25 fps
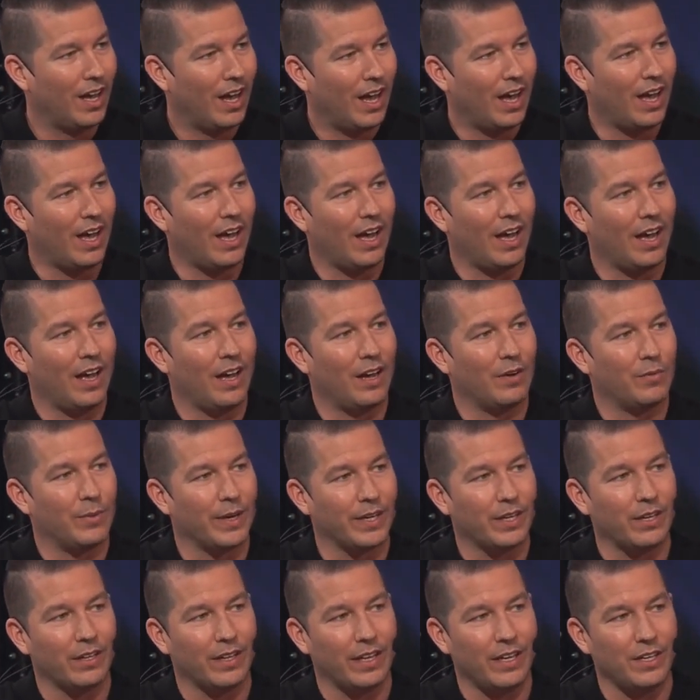
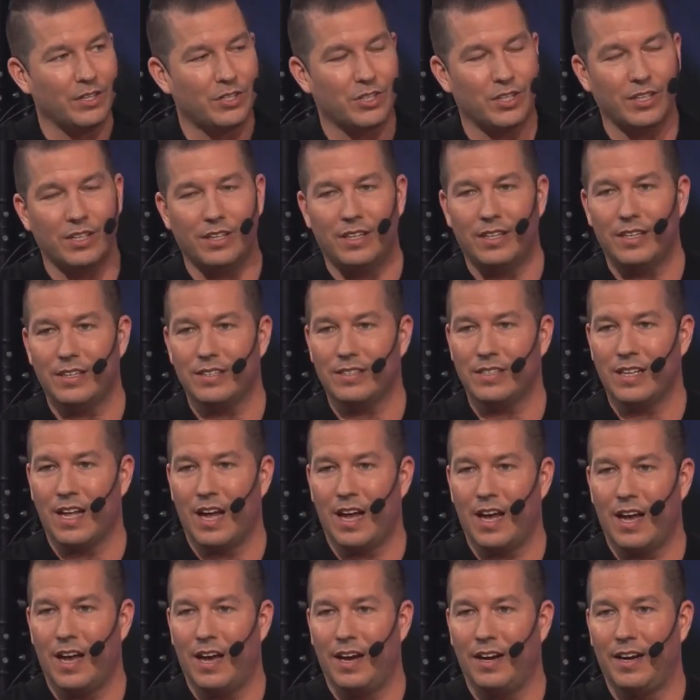Regulation does
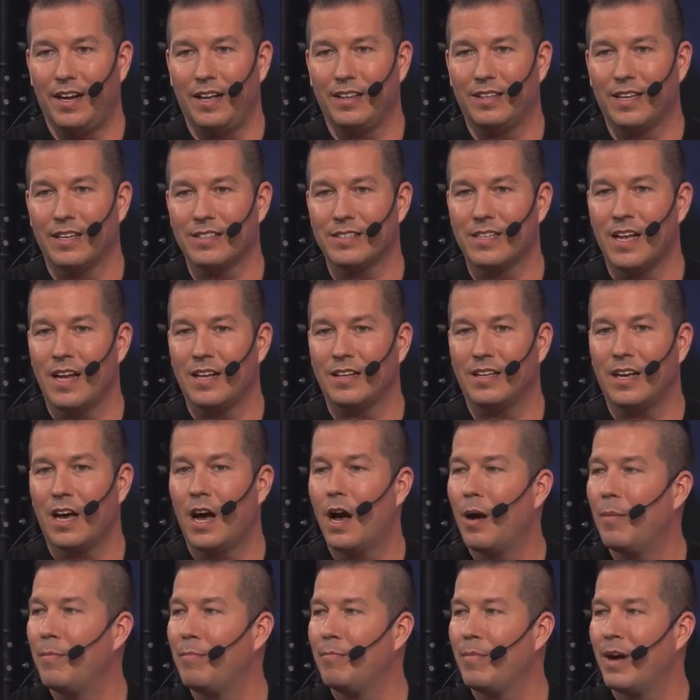not
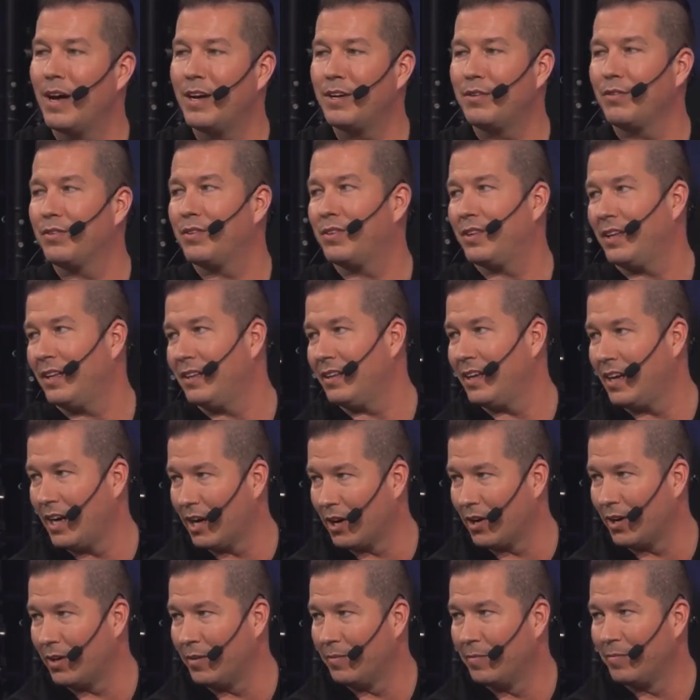come out of thin
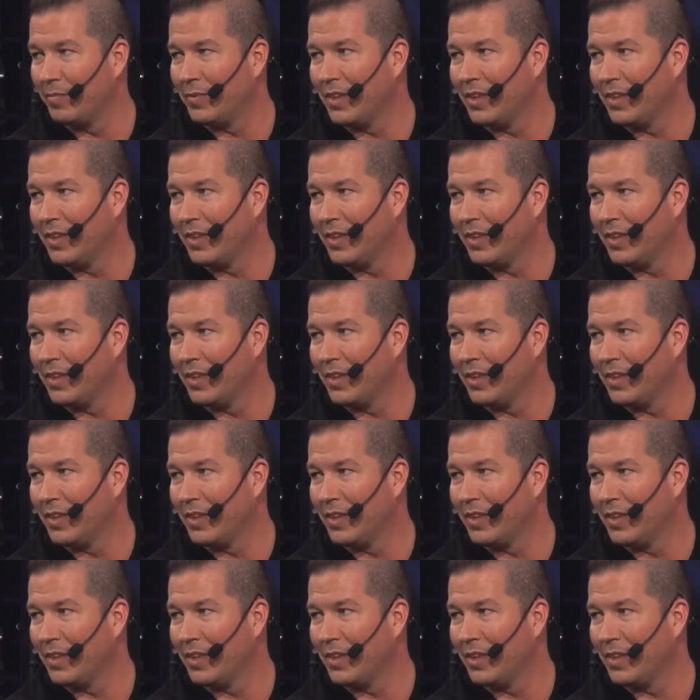air.